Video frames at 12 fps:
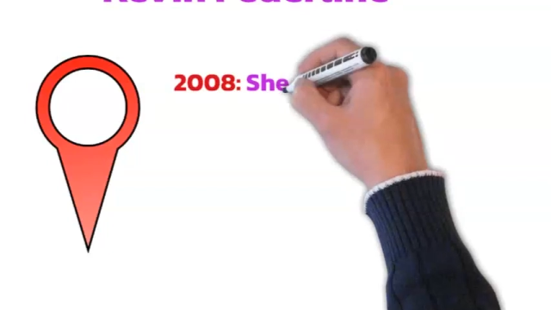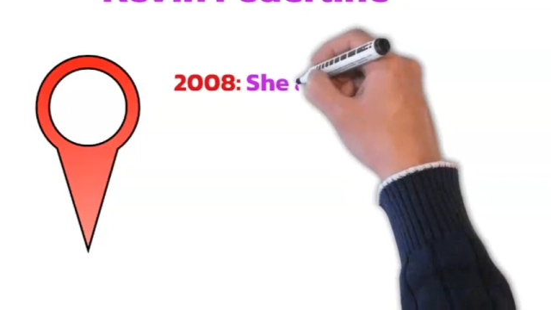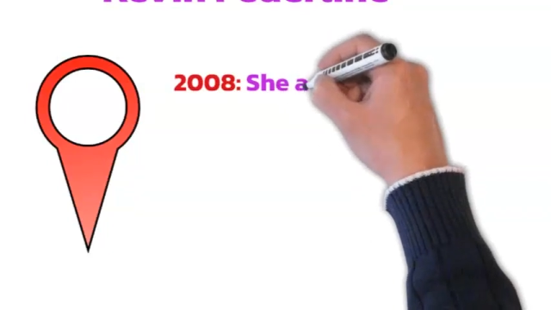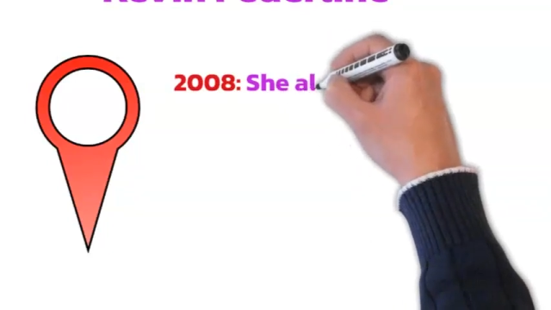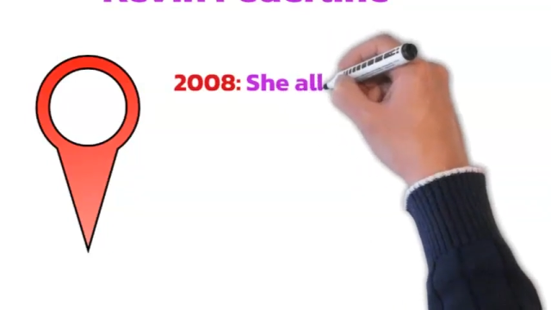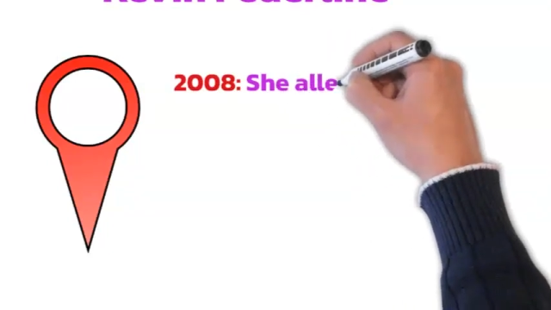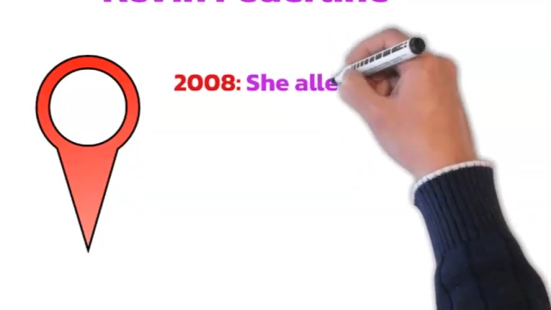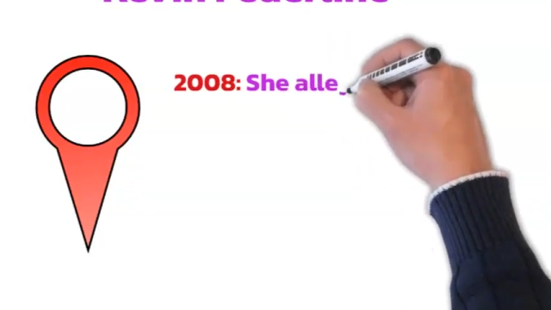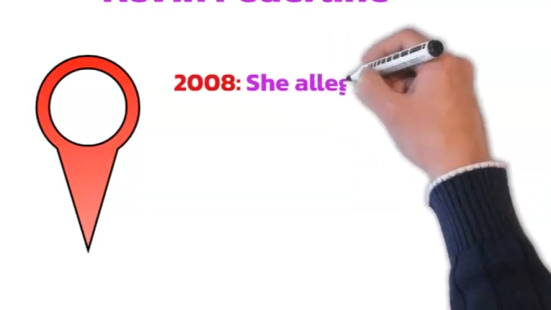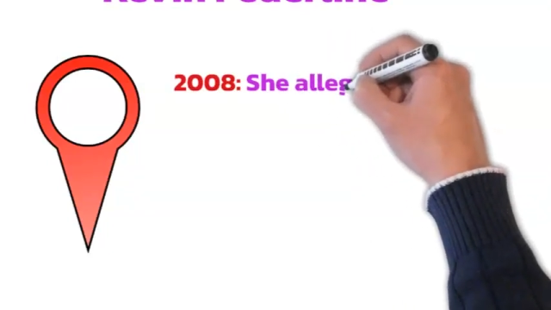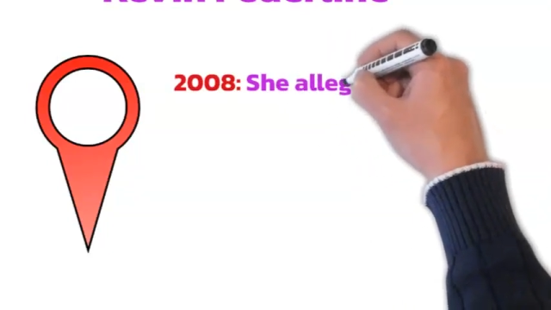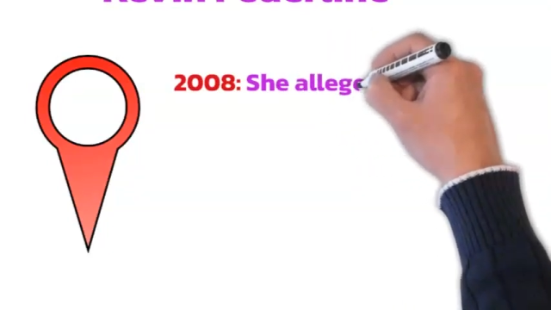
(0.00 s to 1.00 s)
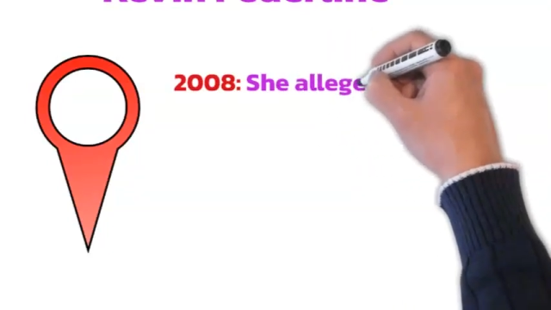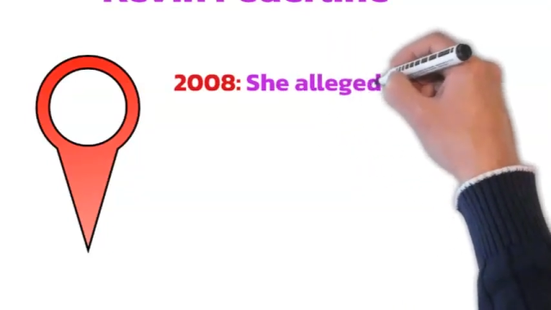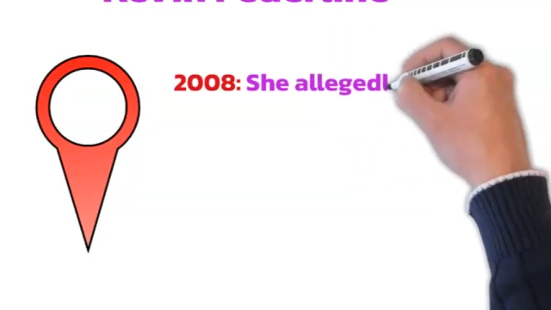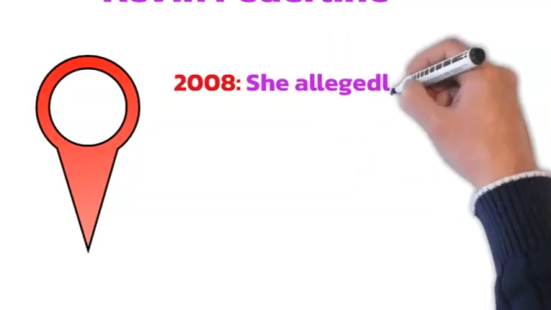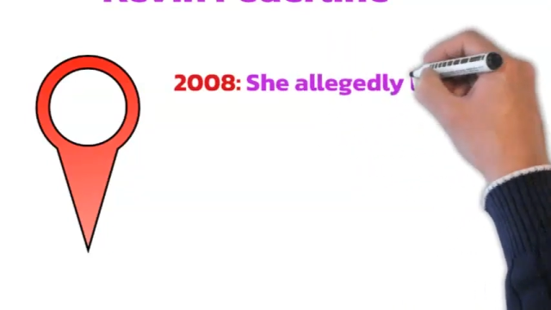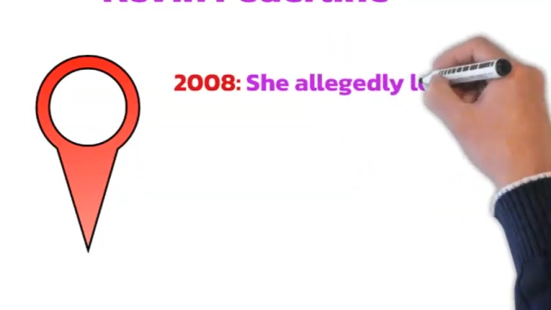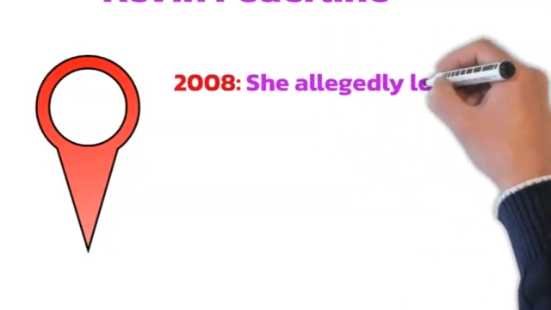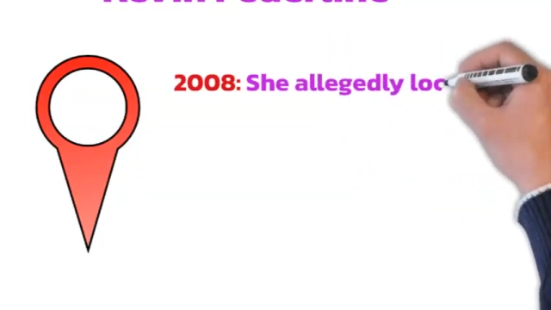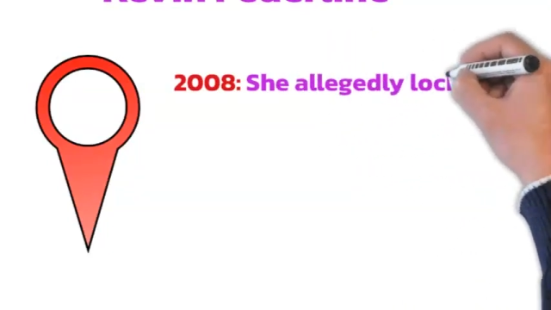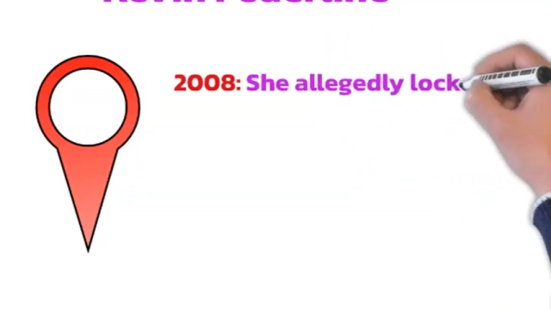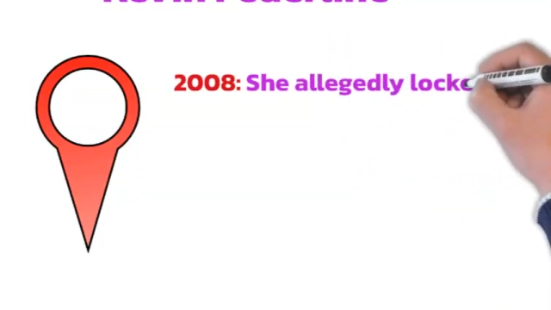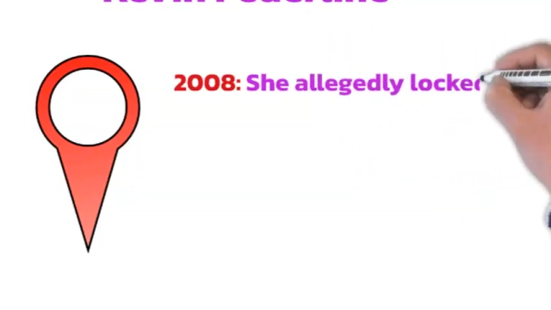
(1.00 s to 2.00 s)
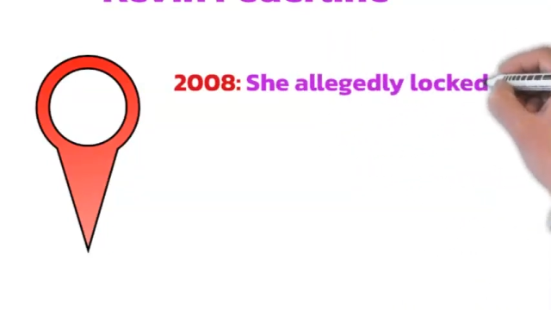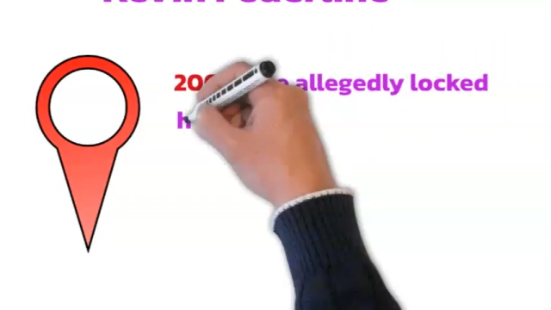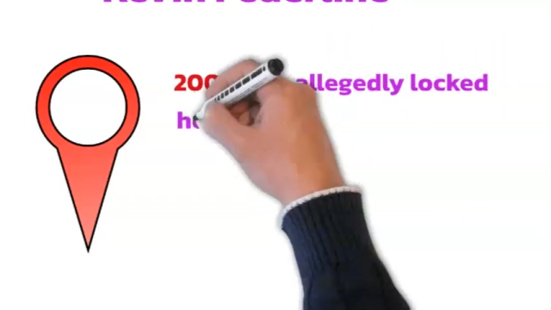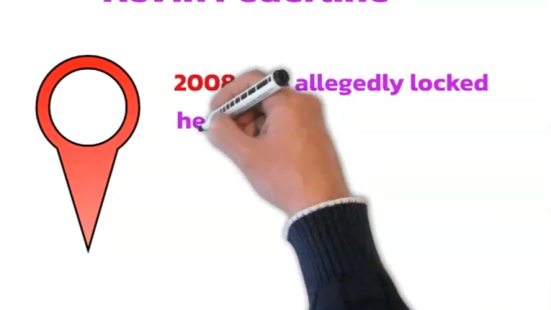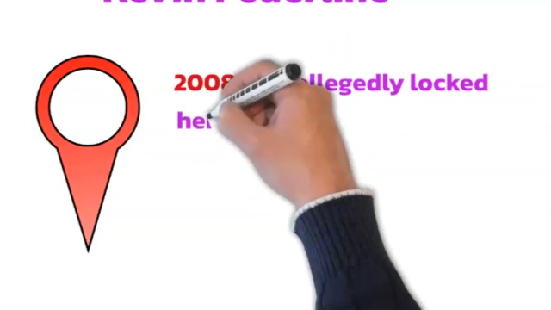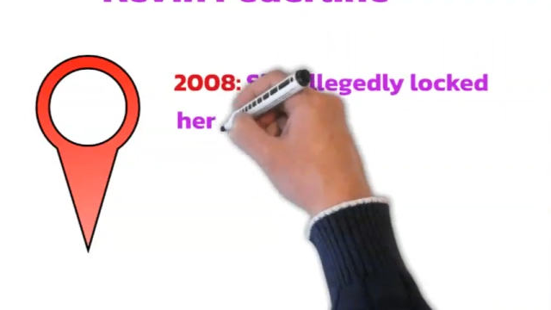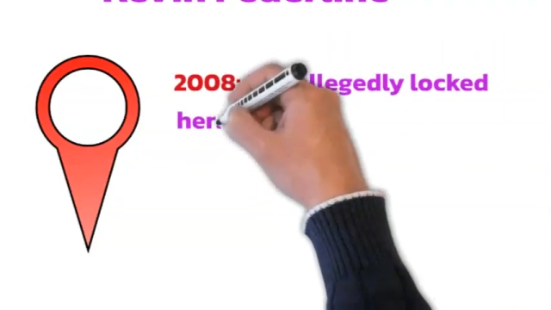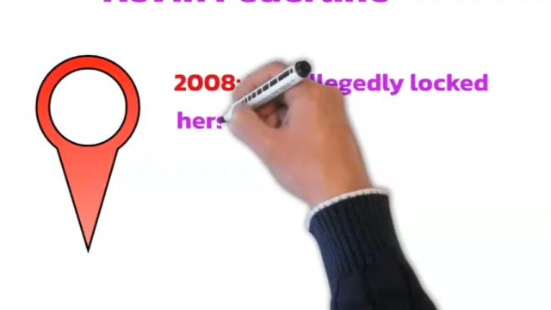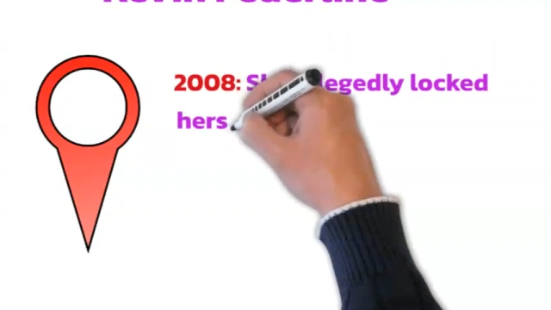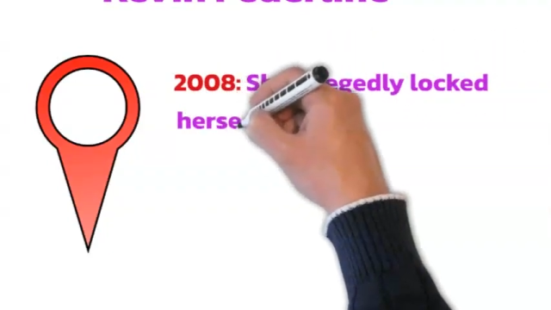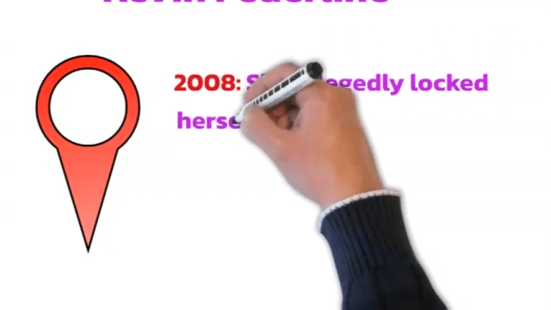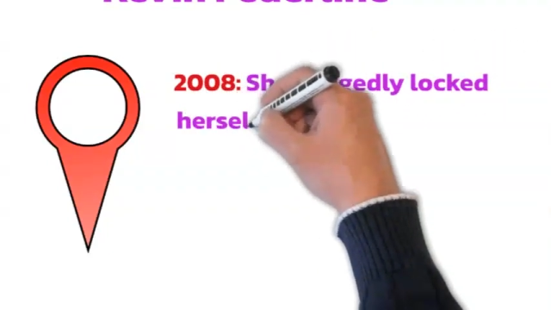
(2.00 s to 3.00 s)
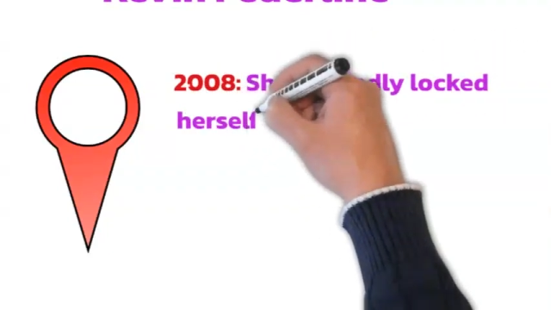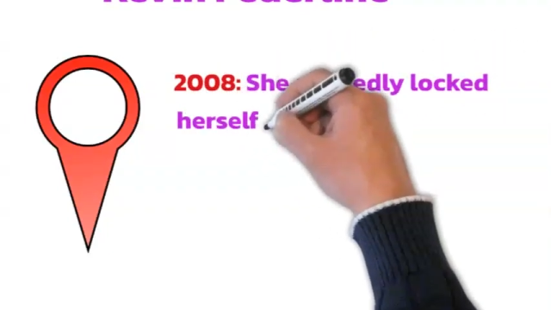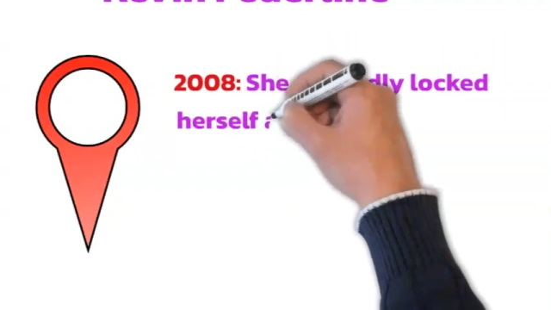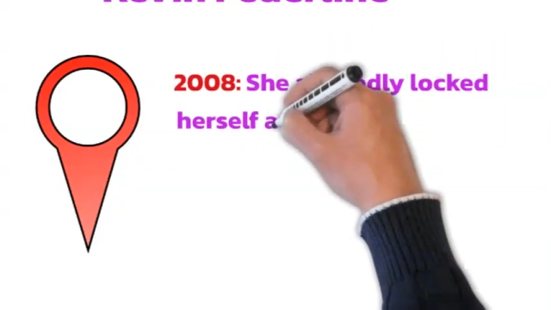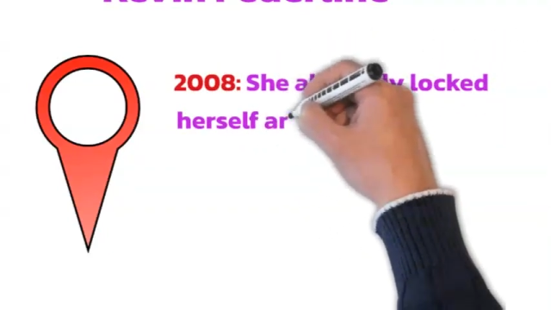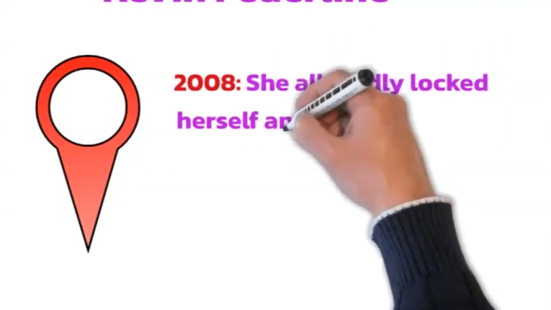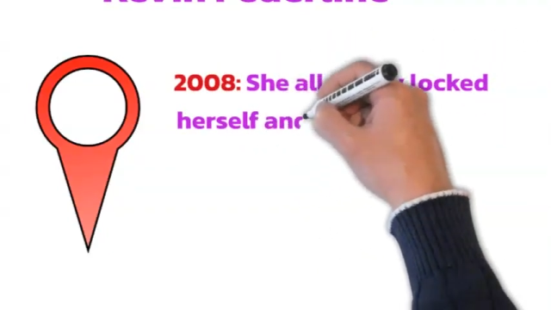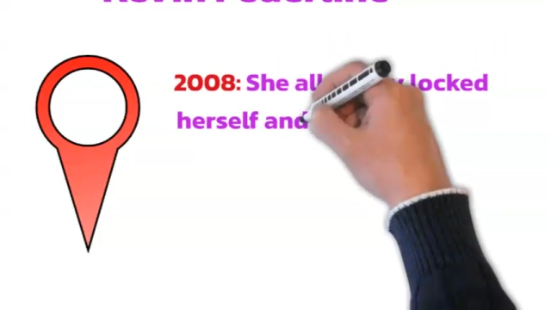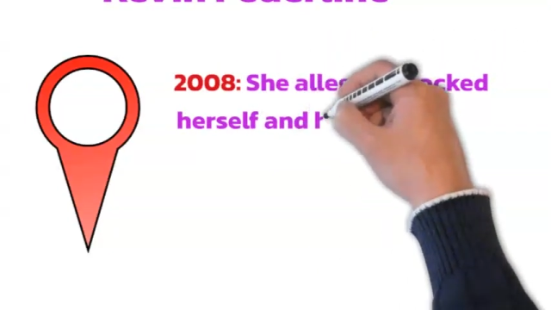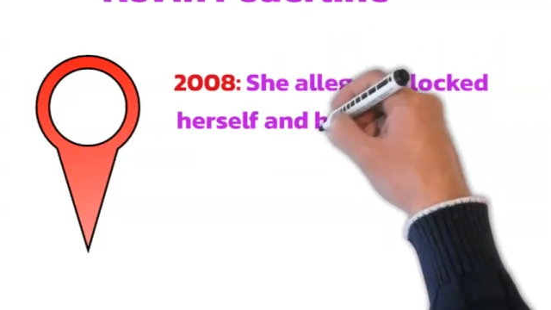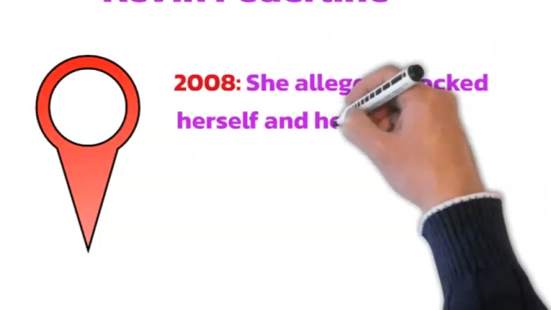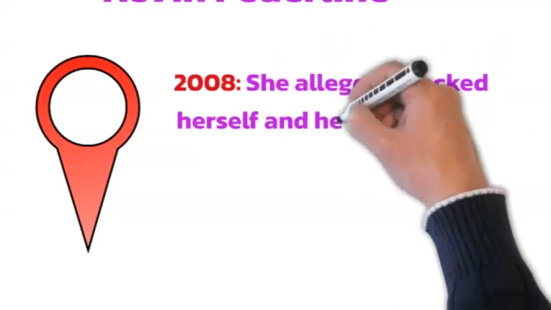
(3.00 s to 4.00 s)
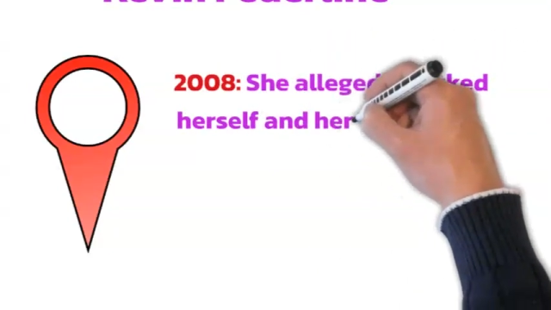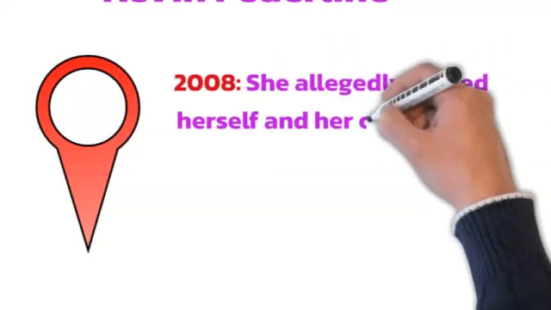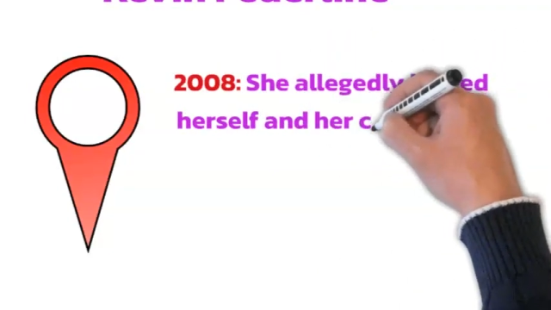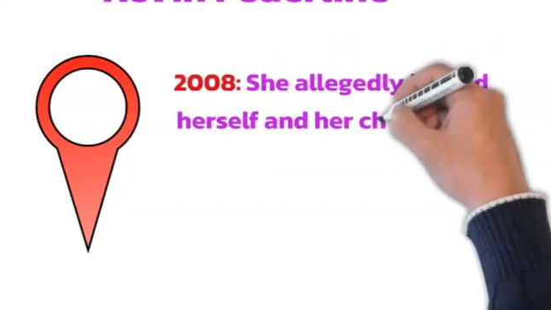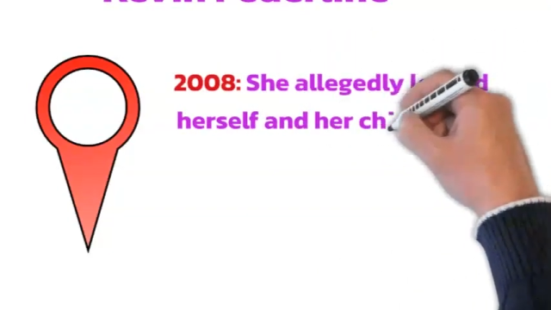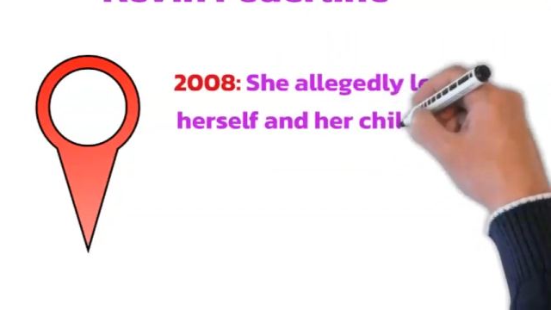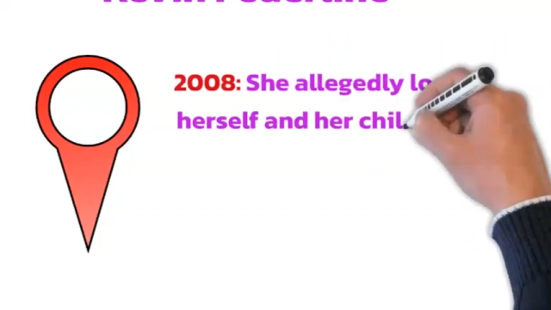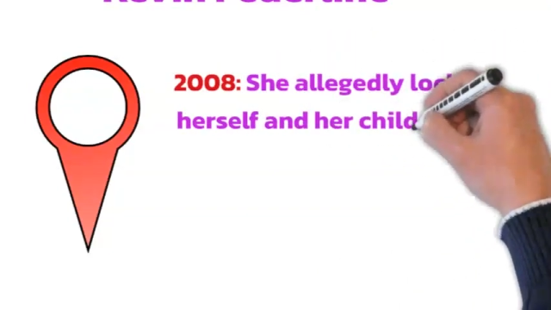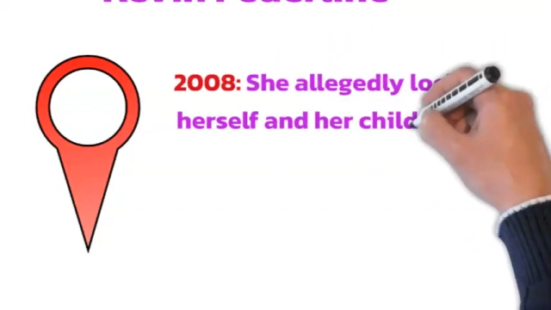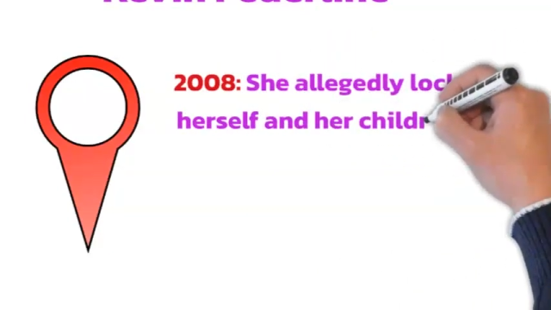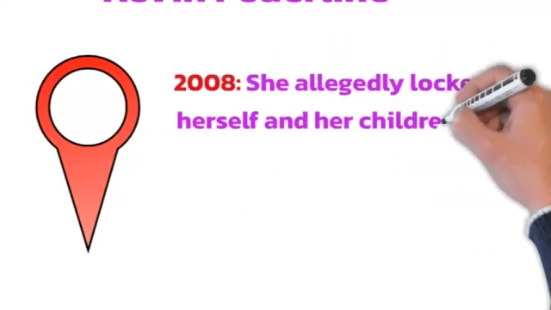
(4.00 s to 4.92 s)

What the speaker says: (no speaker visible)